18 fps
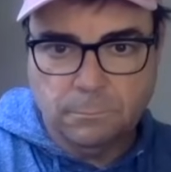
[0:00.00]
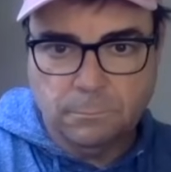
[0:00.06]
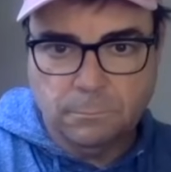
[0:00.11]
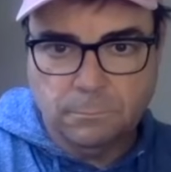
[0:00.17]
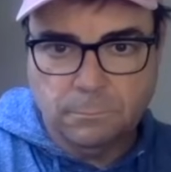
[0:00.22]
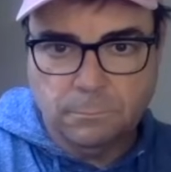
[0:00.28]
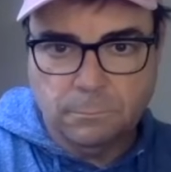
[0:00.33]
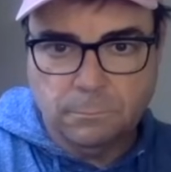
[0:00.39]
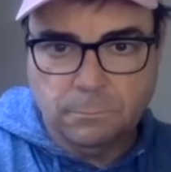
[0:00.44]

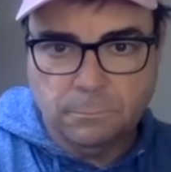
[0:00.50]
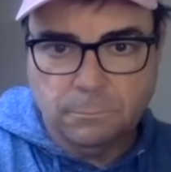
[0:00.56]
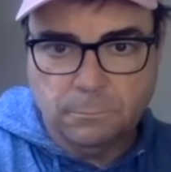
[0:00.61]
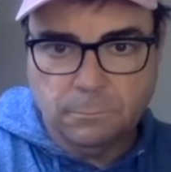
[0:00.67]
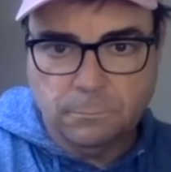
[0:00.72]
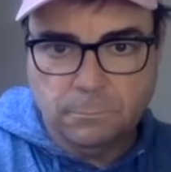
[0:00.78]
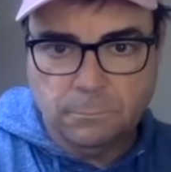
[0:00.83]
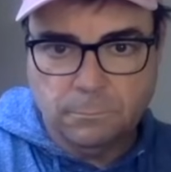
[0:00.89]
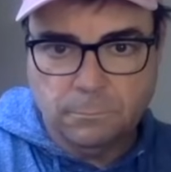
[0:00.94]

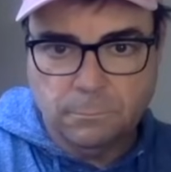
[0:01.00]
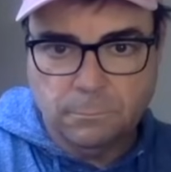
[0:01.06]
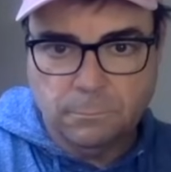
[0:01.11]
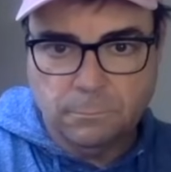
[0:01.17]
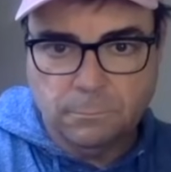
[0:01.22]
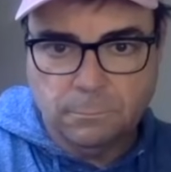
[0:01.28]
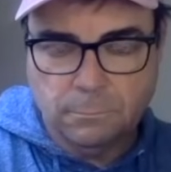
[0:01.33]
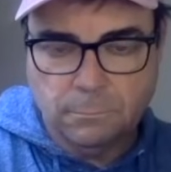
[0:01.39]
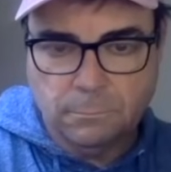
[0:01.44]

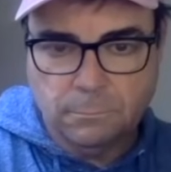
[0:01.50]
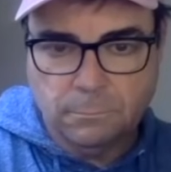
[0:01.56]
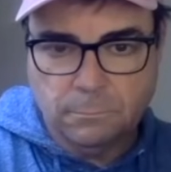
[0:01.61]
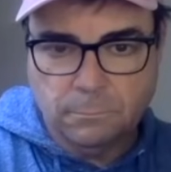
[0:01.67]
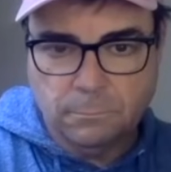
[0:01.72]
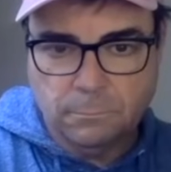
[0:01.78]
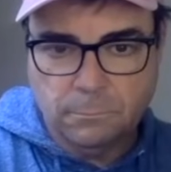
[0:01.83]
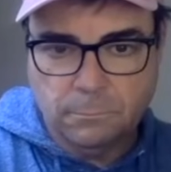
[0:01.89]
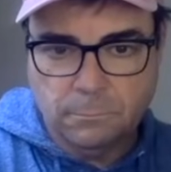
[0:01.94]

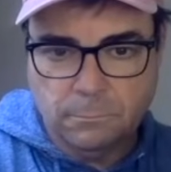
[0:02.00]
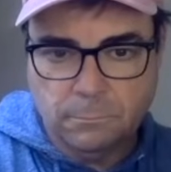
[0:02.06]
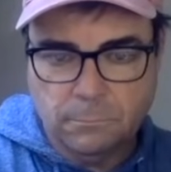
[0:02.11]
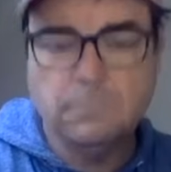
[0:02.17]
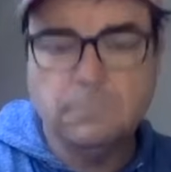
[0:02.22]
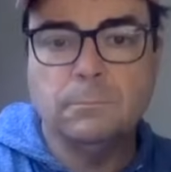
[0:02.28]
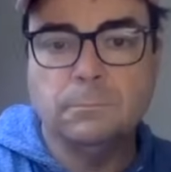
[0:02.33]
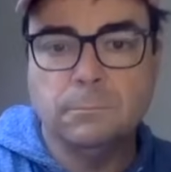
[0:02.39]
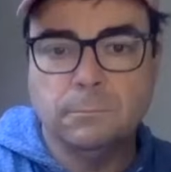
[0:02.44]

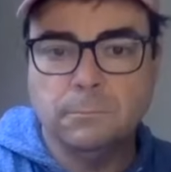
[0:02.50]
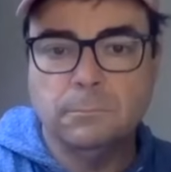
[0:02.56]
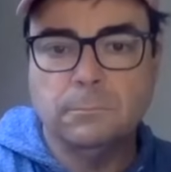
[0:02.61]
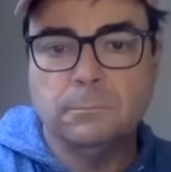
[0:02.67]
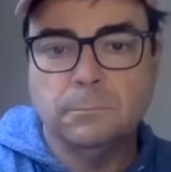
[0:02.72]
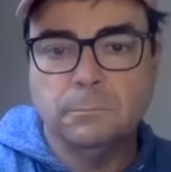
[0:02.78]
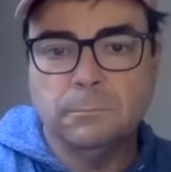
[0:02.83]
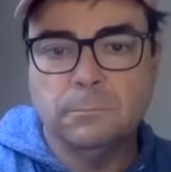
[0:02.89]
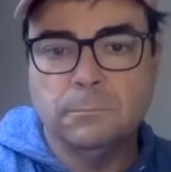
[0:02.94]

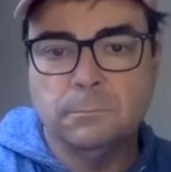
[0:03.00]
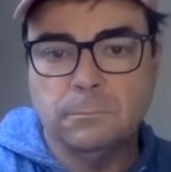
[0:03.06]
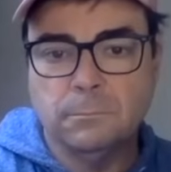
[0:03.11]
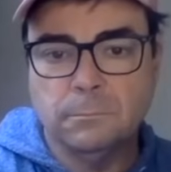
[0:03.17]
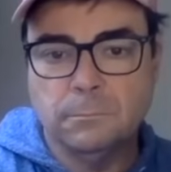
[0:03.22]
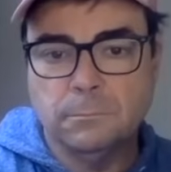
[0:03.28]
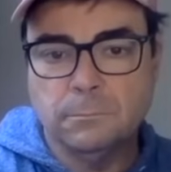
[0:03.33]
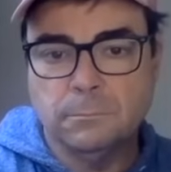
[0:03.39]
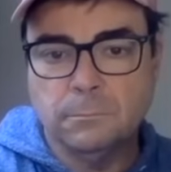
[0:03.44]

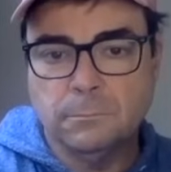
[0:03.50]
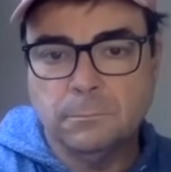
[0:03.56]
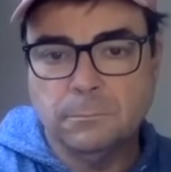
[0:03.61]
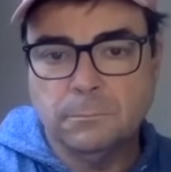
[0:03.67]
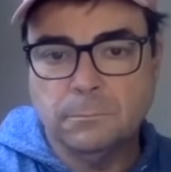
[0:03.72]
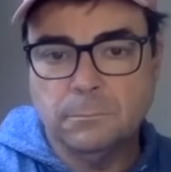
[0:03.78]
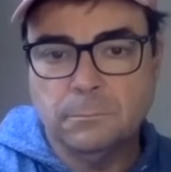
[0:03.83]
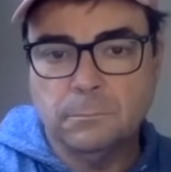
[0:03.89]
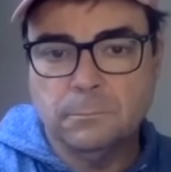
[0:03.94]

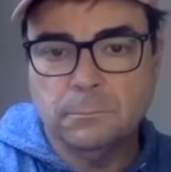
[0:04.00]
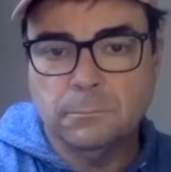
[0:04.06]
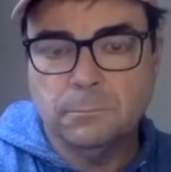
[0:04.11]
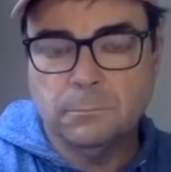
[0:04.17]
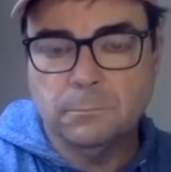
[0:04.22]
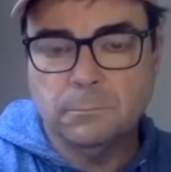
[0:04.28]
No words are spoken by the person on screen.